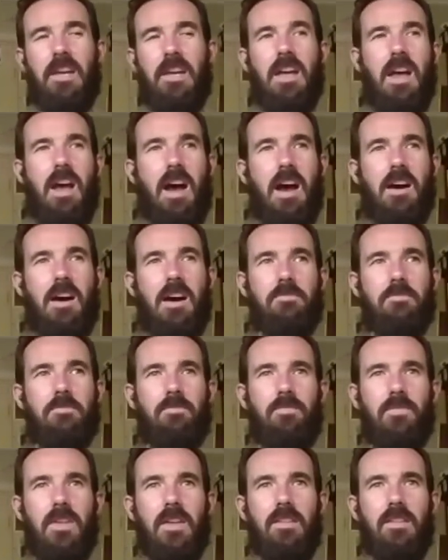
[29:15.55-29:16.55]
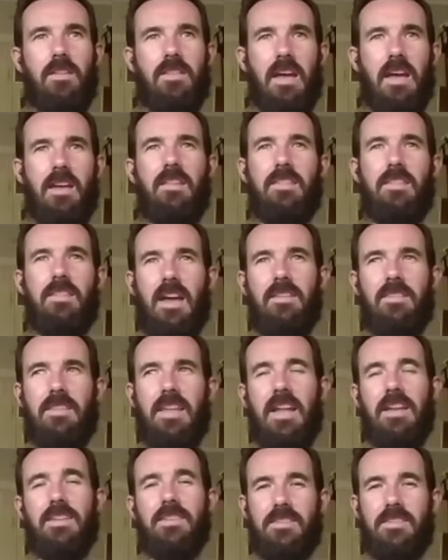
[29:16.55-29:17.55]
Um, th- that
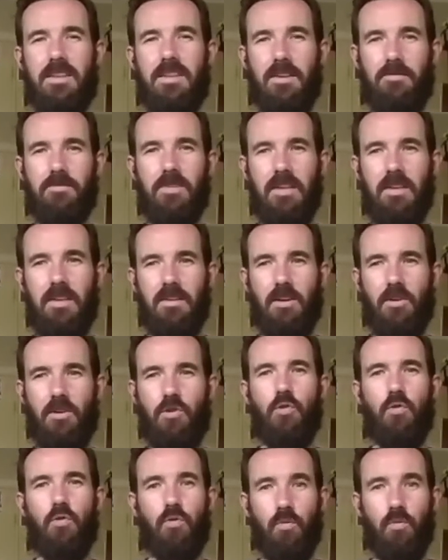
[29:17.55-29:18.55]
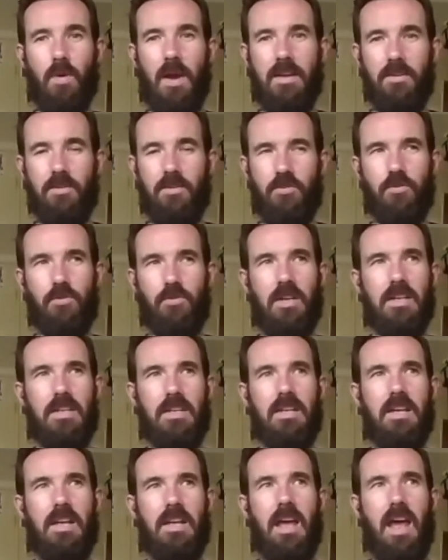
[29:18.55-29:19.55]
that is definitely a cool way to do it.
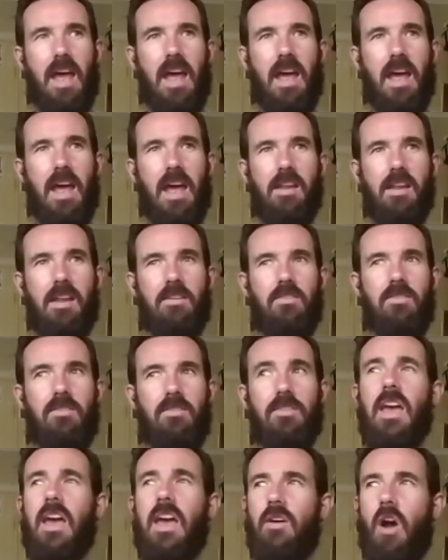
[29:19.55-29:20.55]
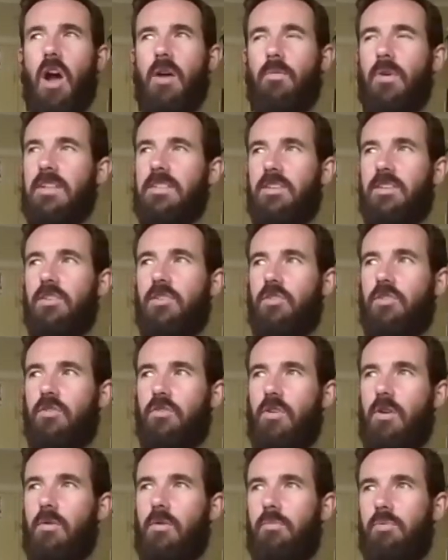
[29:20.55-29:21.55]
And yeah, I went to
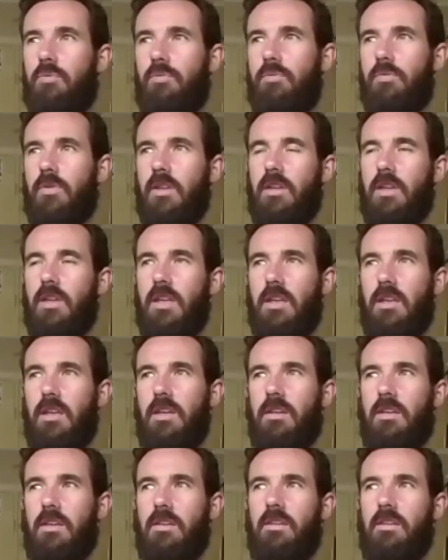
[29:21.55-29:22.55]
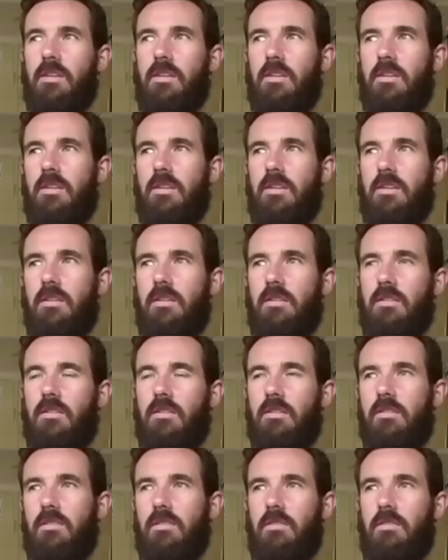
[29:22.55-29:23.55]
Europe in
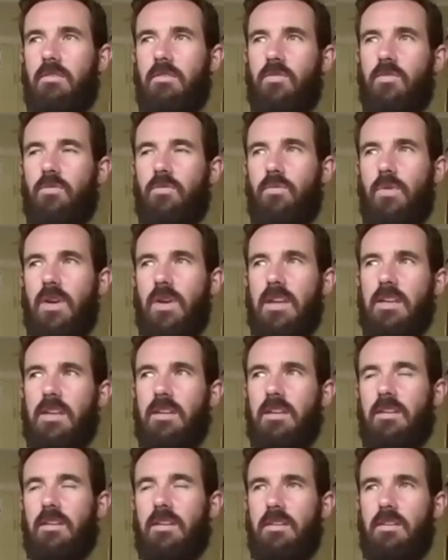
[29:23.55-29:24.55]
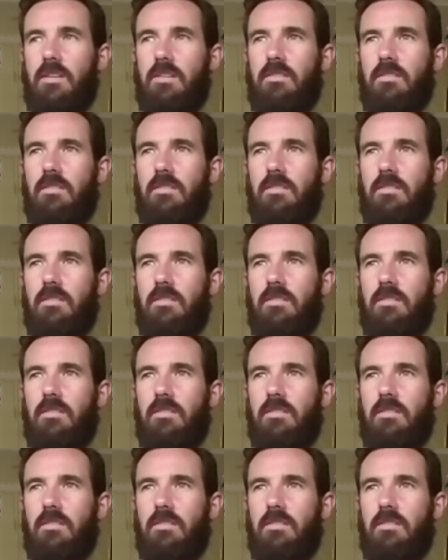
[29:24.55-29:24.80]
twenty